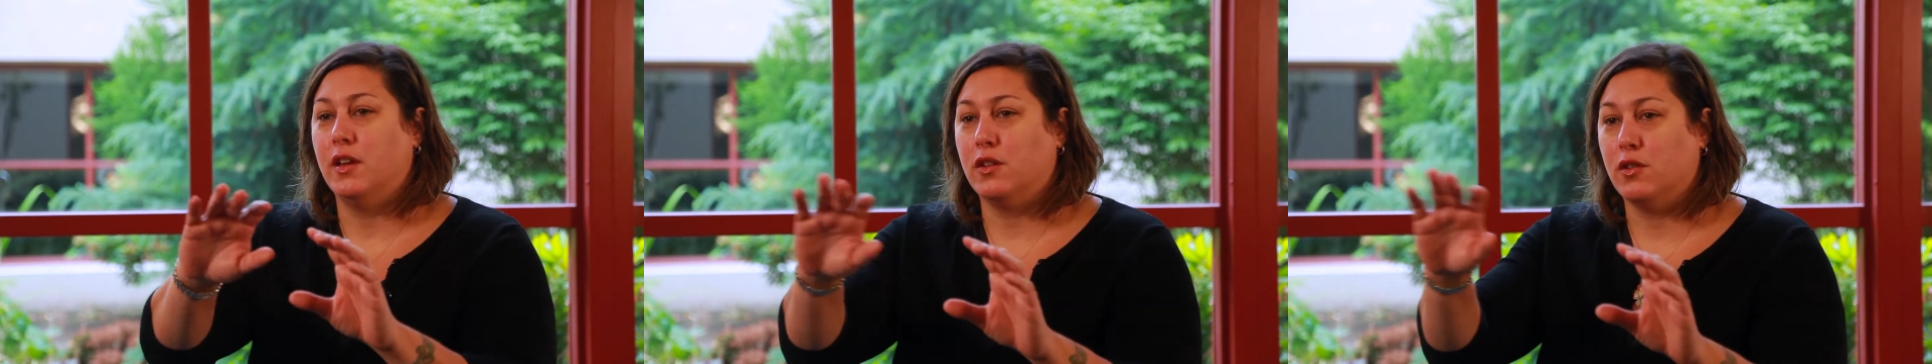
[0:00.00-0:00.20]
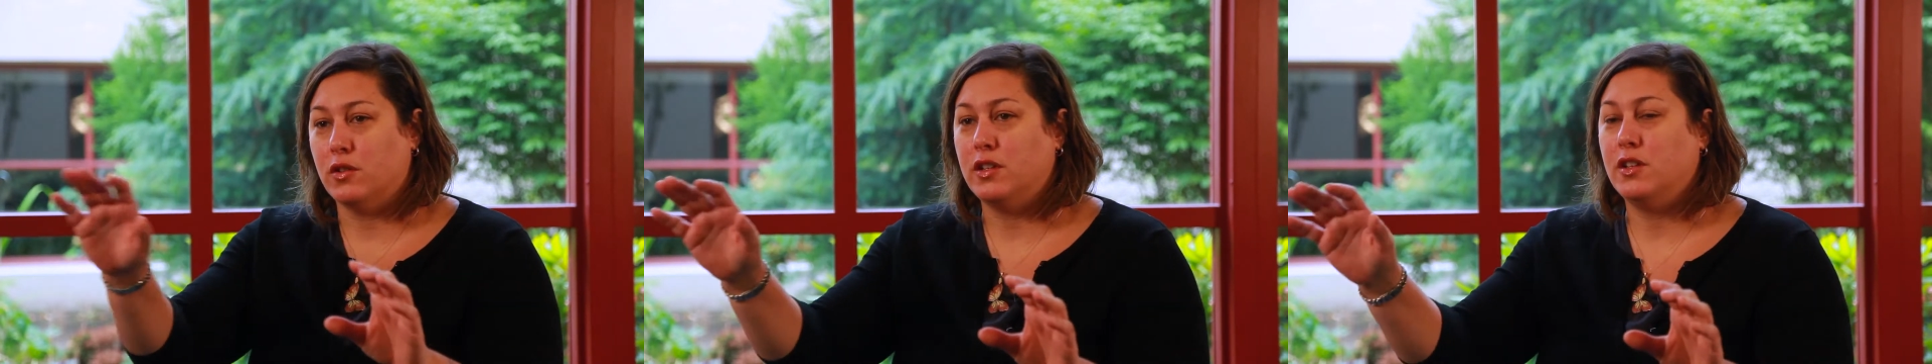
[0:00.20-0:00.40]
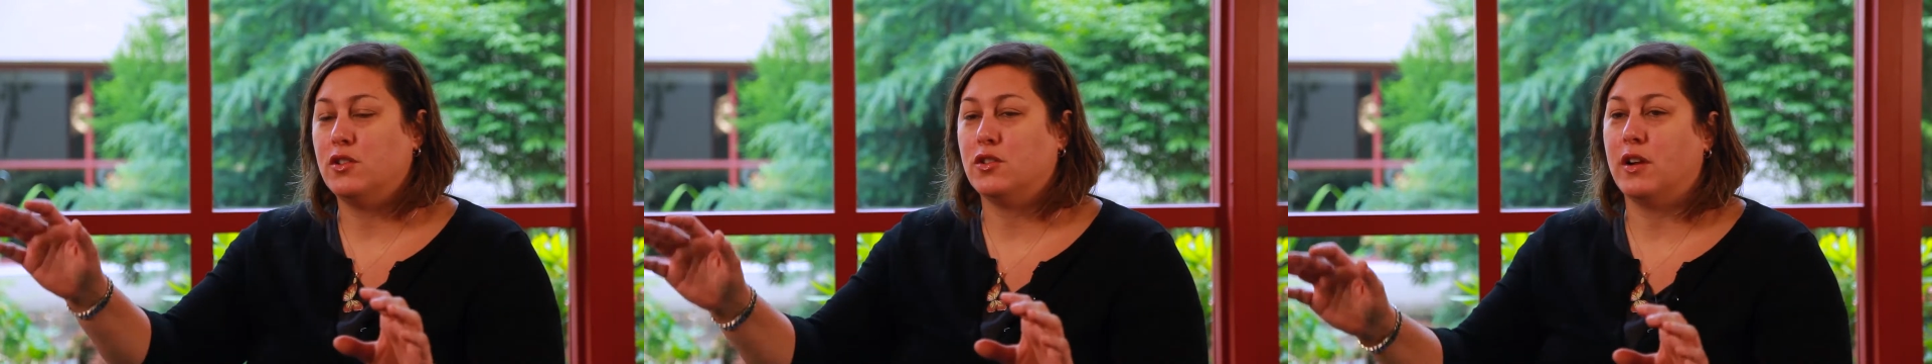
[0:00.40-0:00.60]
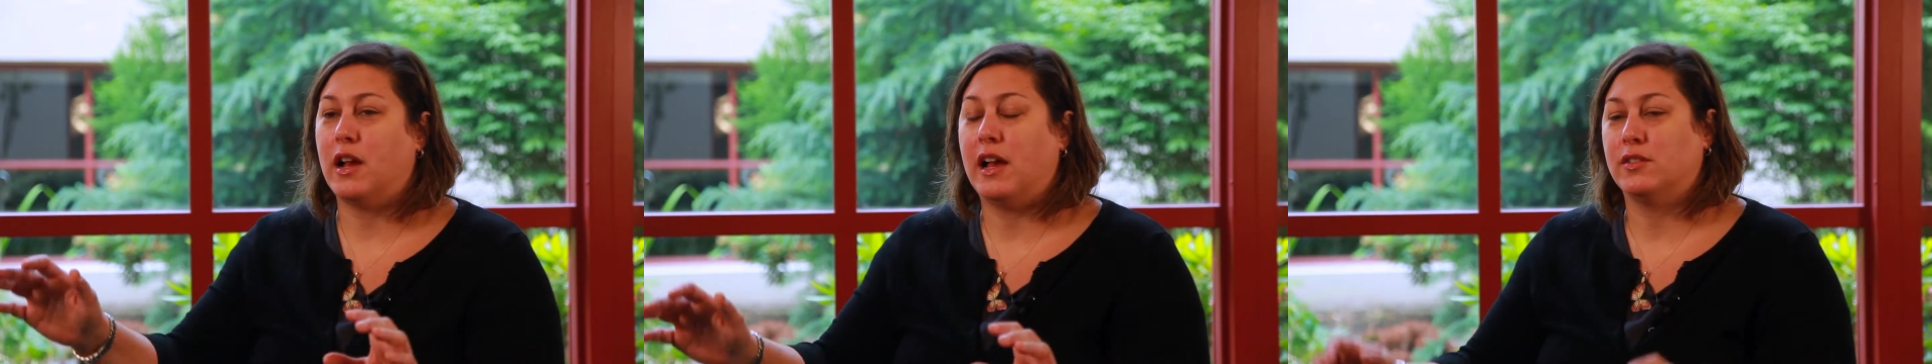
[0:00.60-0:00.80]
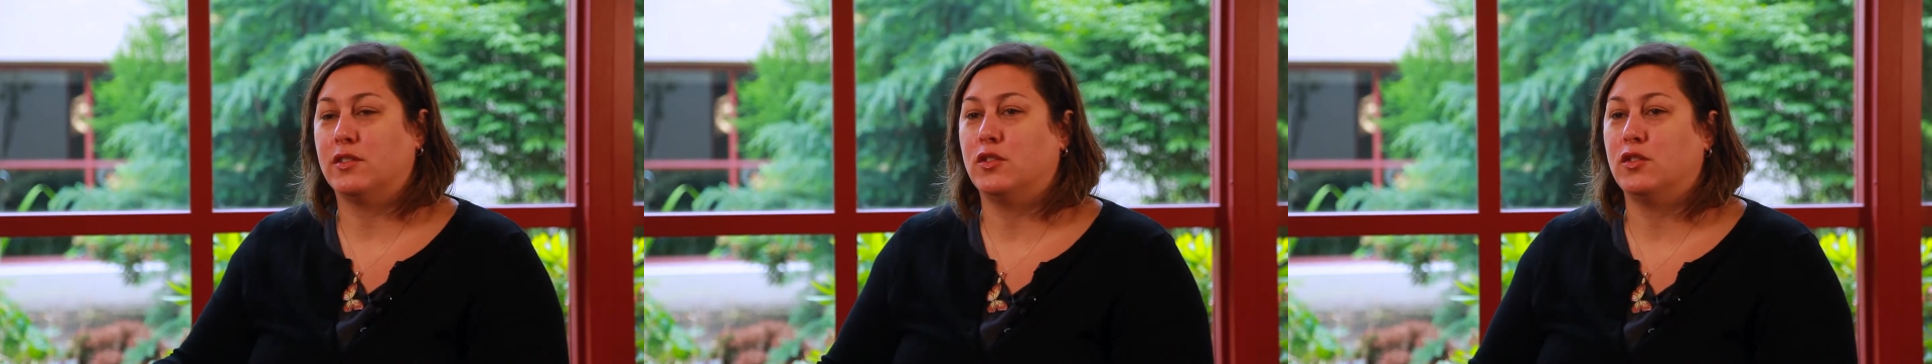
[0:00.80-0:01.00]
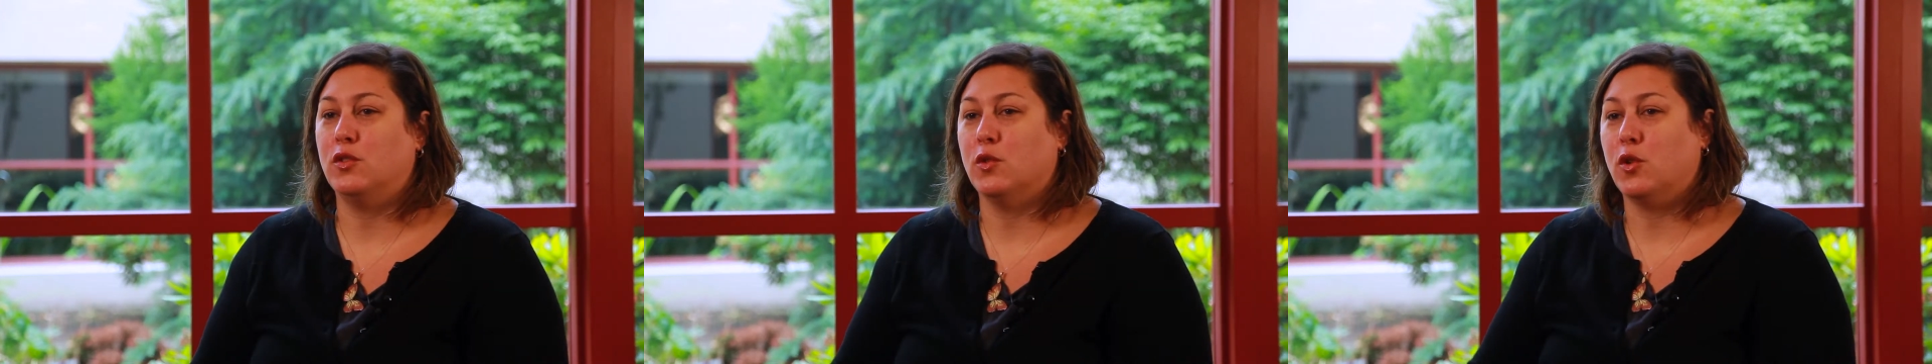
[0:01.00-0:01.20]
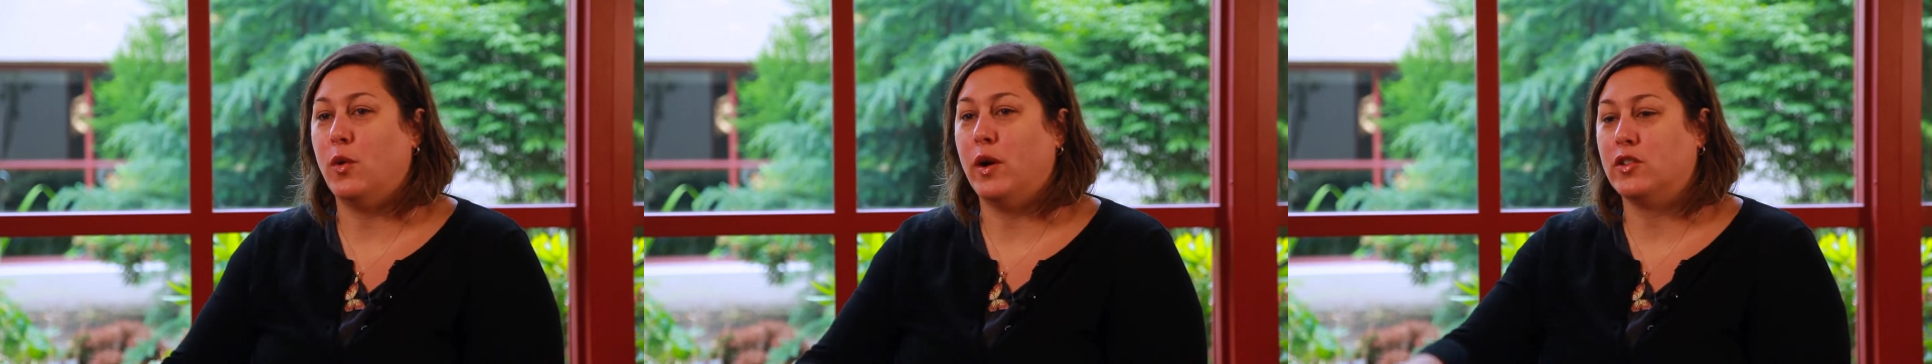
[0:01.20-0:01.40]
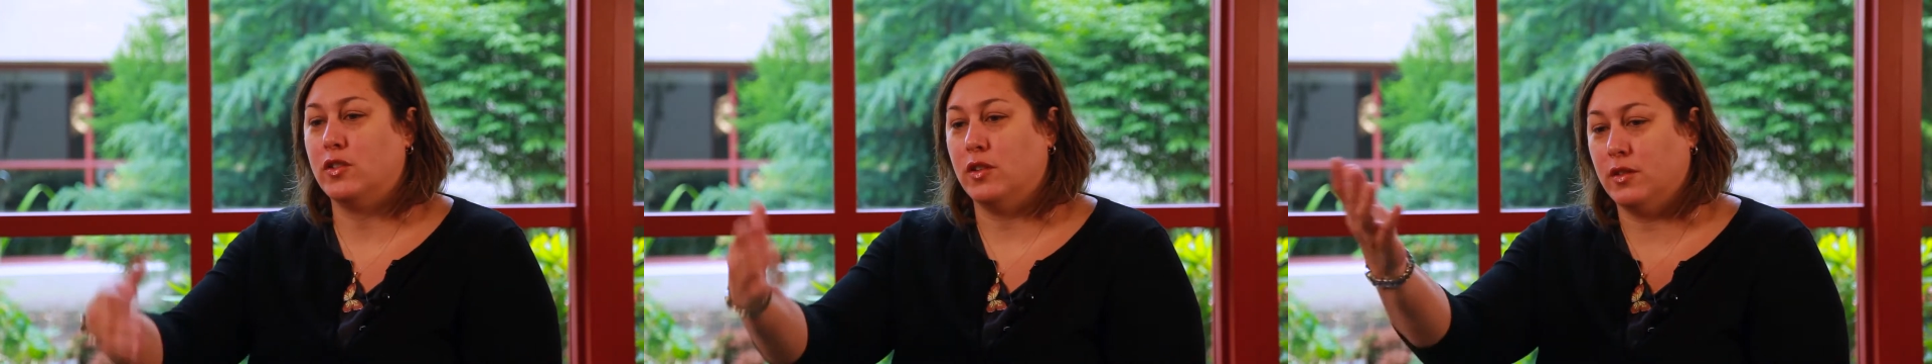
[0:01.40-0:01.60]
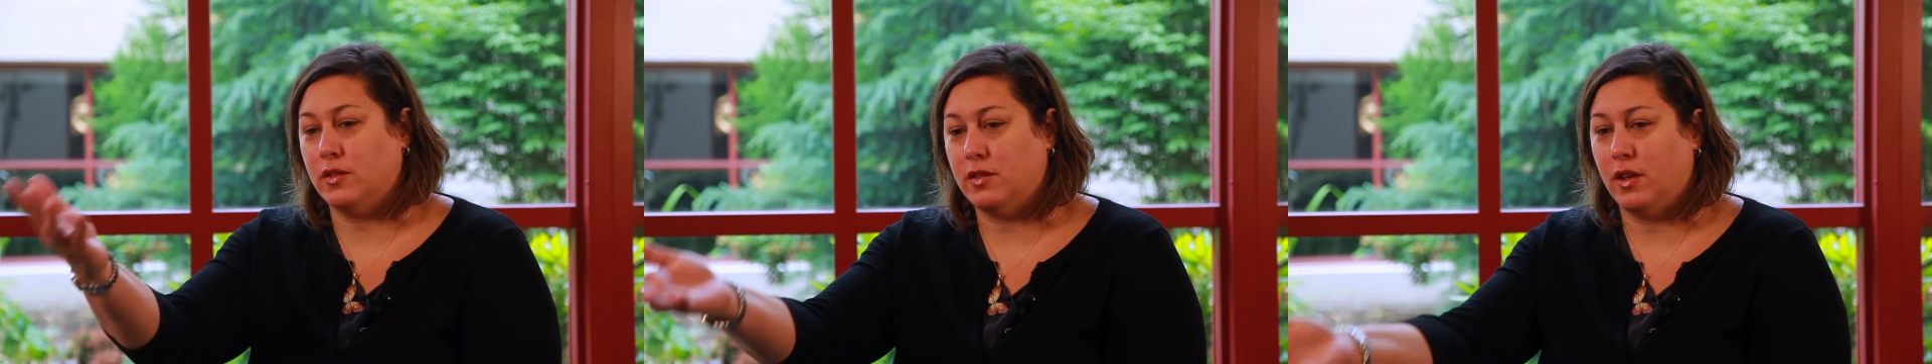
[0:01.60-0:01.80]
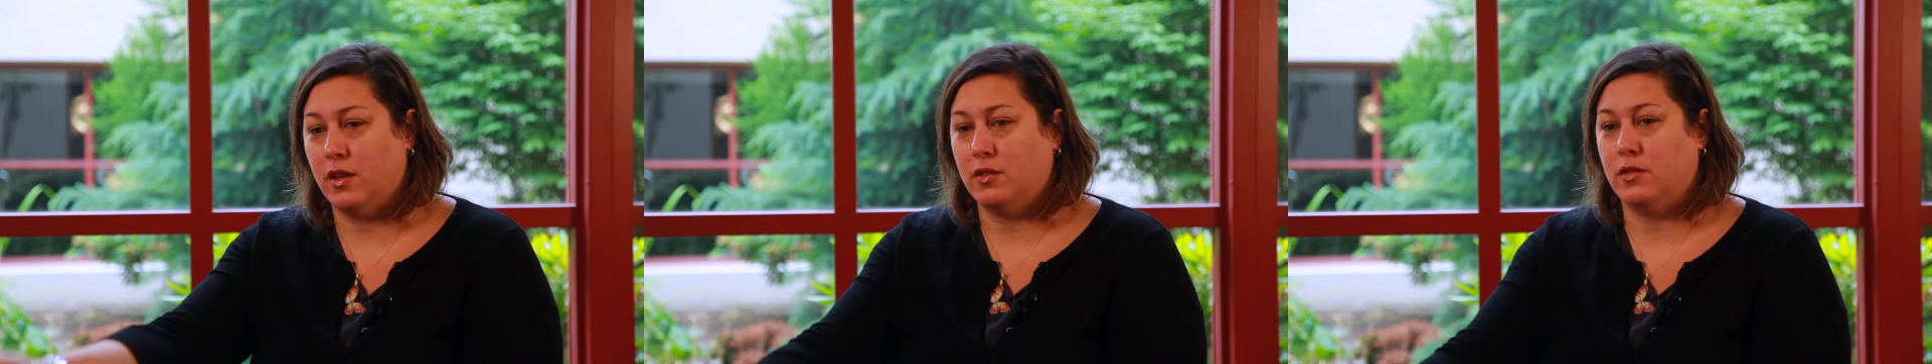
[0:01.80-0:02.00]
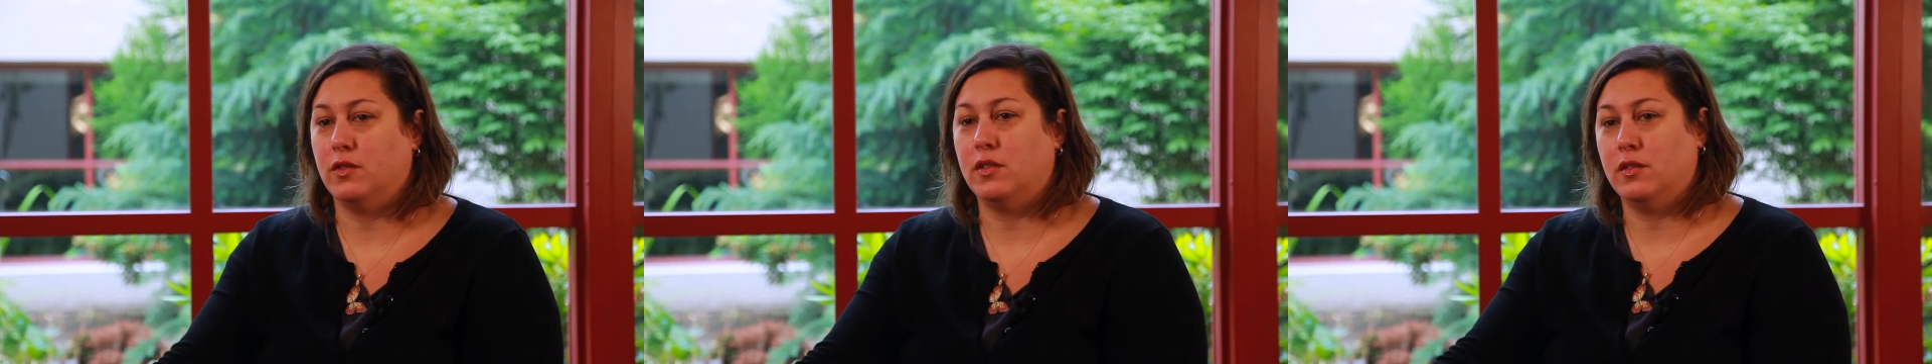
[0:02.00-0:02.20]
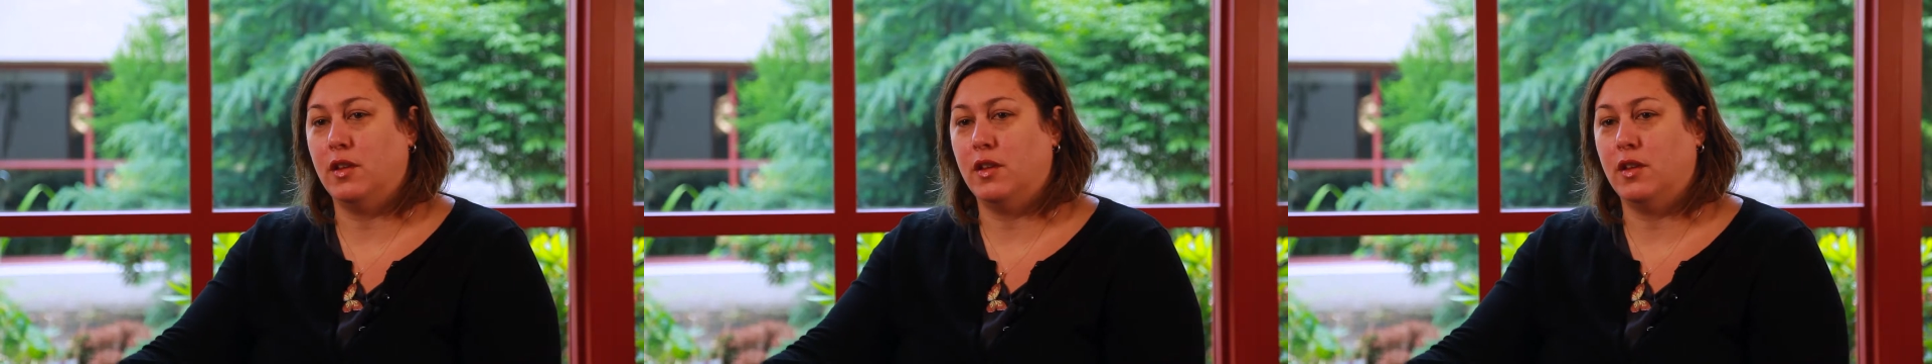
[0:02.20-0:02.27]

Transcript: your teacher asks you a question and says,